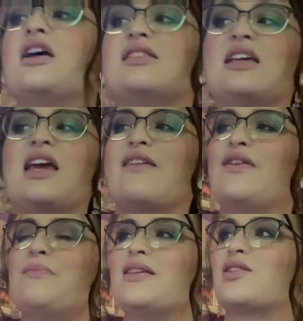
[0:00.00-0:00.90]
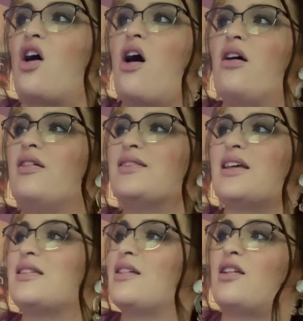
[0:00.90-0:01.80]
See, even Miss Call
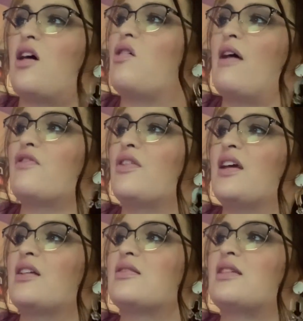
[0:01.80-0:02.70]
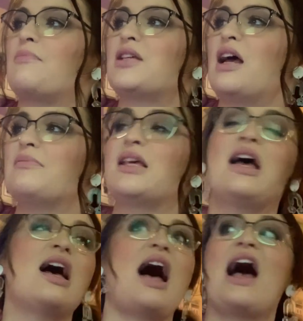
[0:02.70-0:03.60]
doesn't know everything, and sometimes
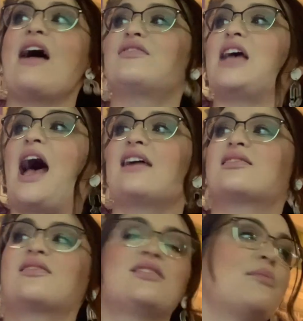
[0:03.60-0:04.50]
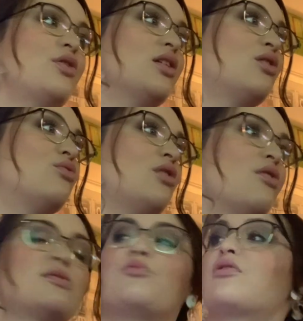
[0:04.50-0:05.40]
I have to ask someone who
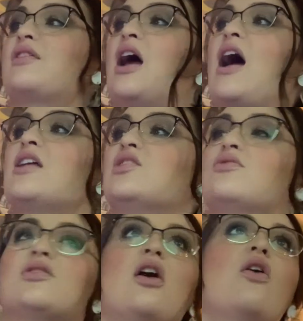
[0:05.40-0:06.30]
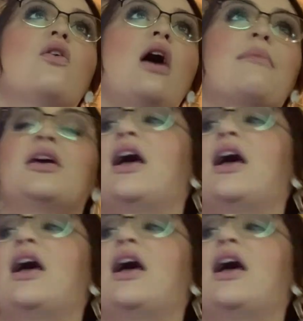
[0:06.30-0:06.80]
knows more than I do, so I'm gonna